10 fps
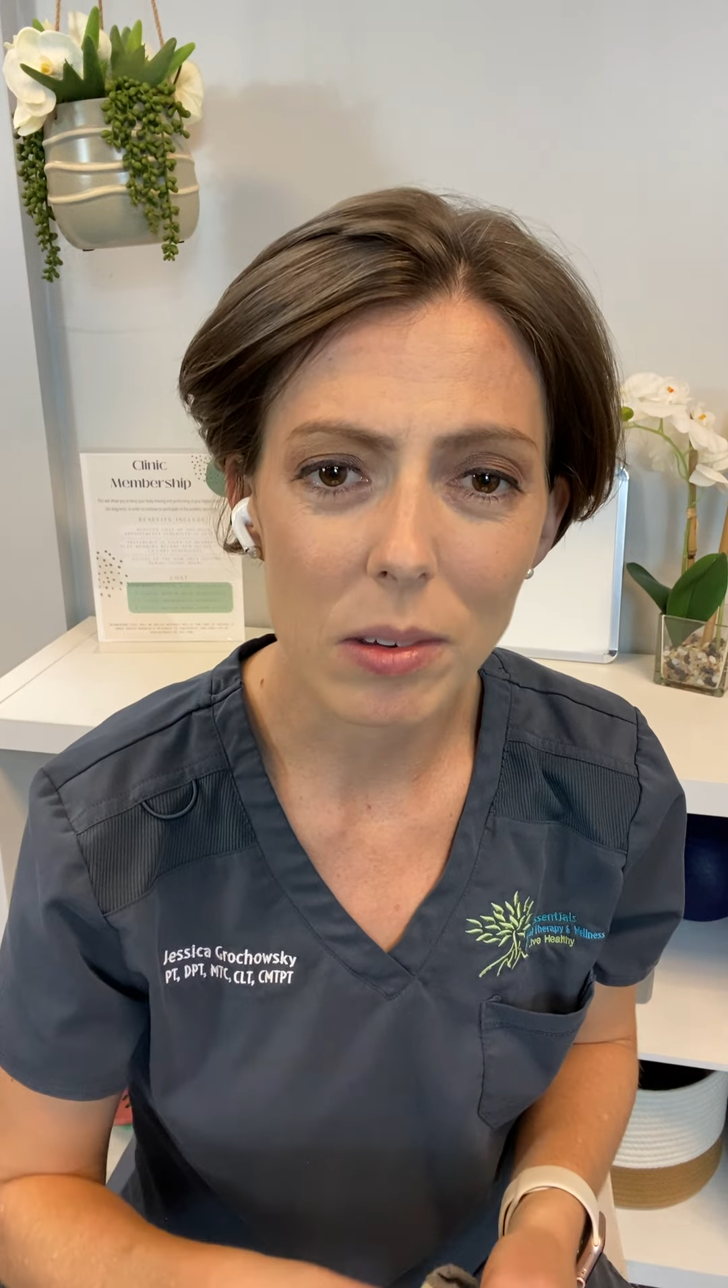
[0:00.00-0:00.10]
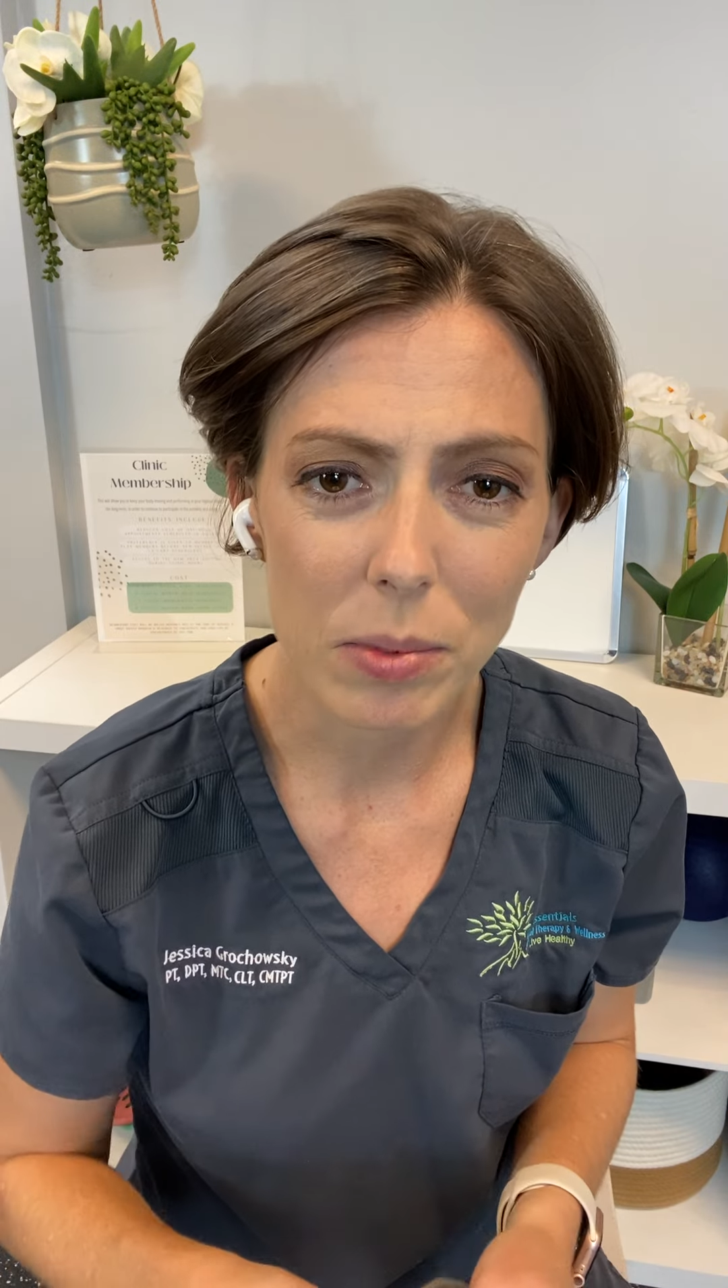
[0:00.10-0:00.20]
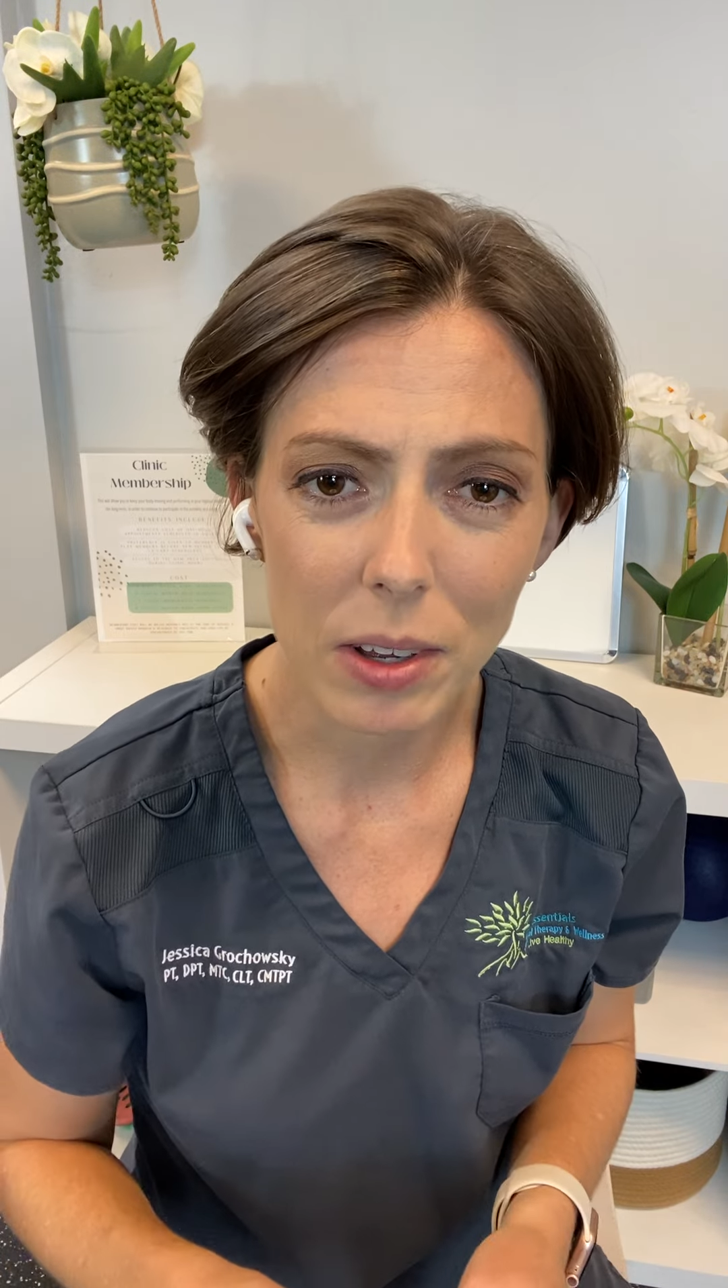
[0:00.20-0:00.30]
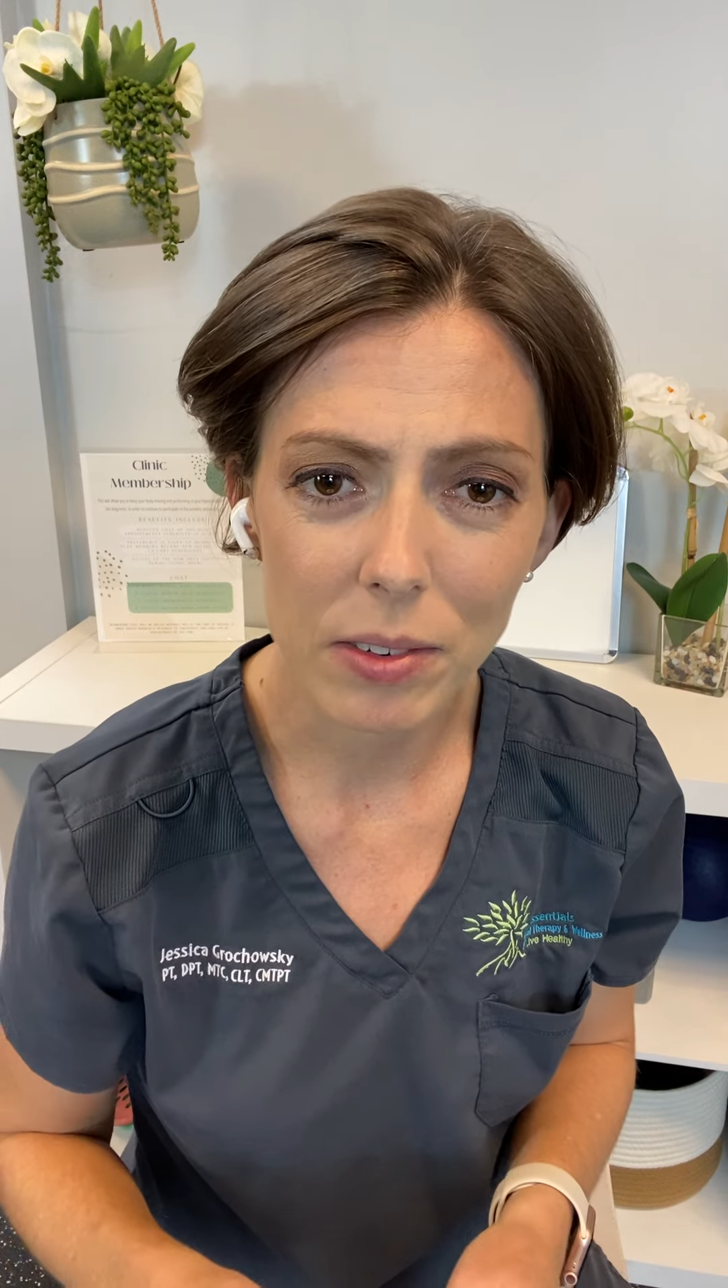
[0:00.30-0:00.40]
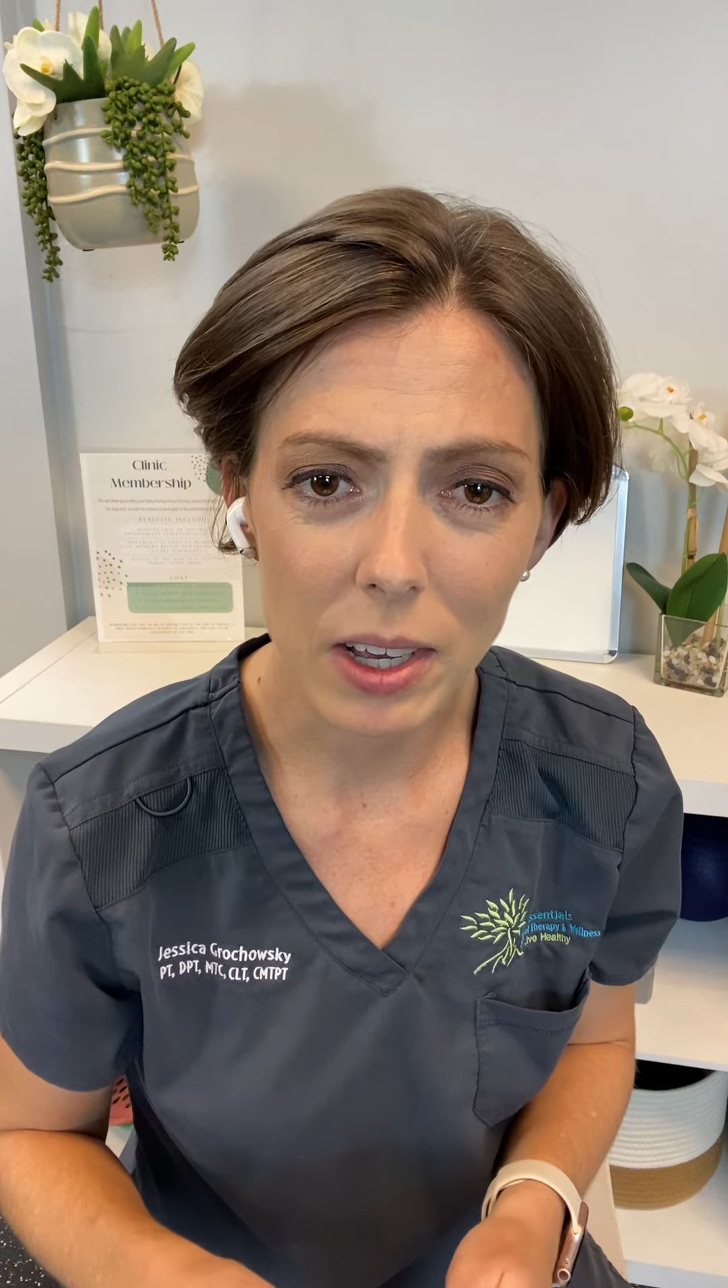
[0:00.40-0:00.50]

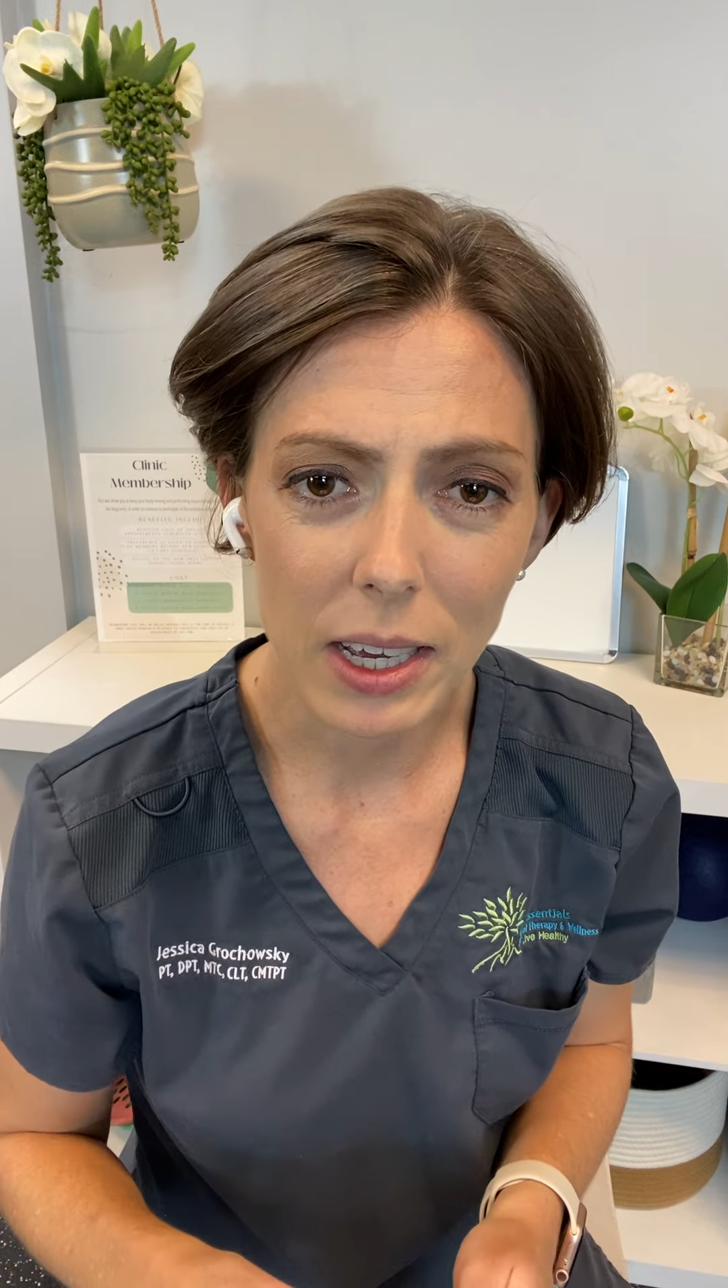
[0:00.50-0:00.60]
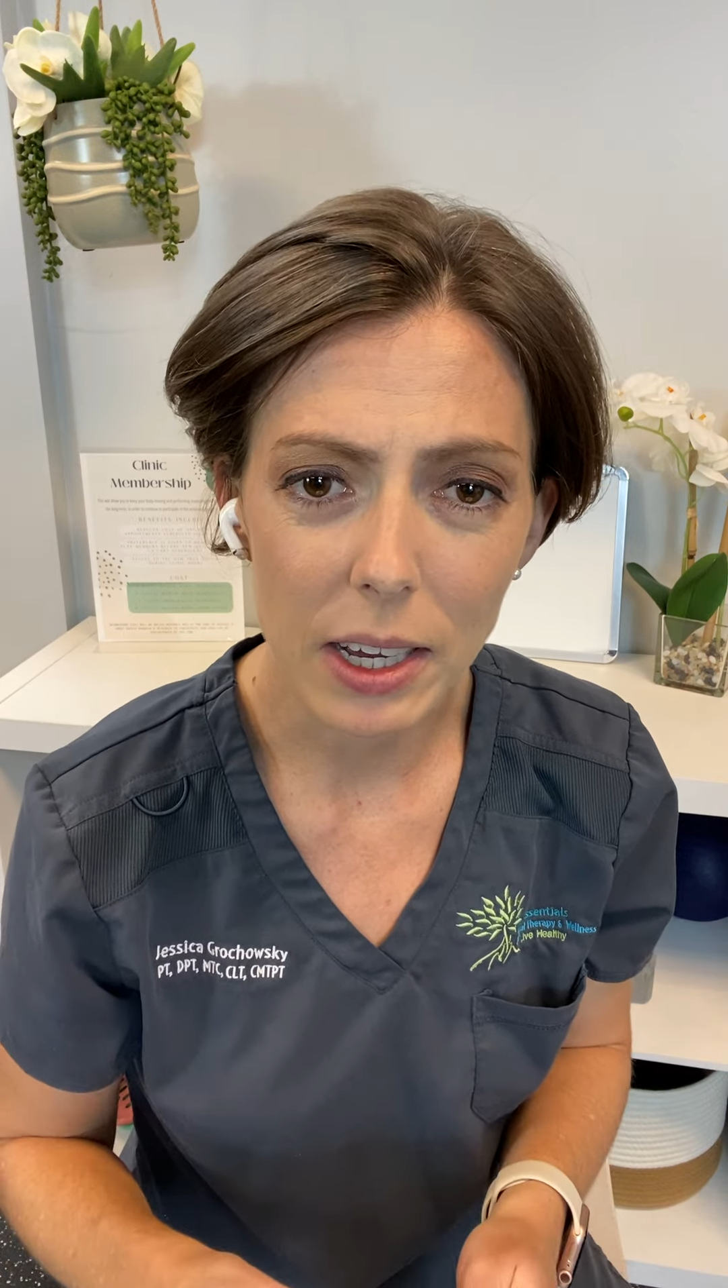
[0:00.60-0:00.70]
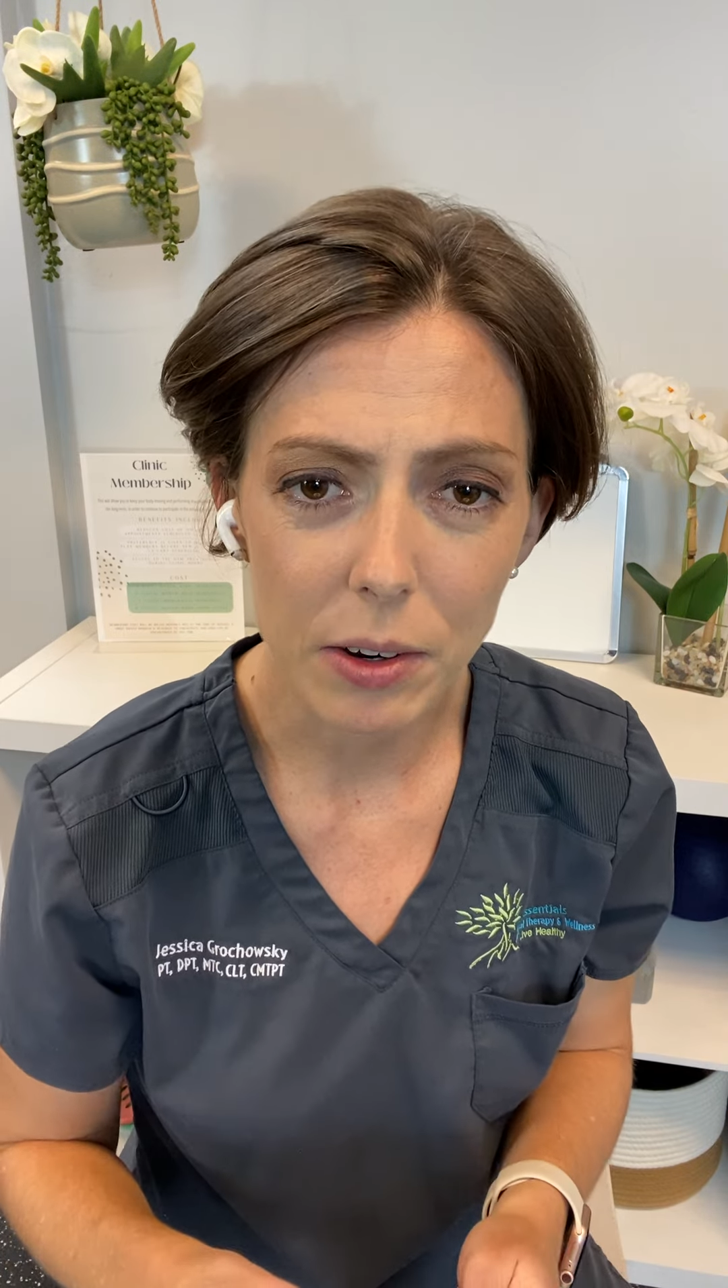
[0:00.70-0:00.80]
themselves can get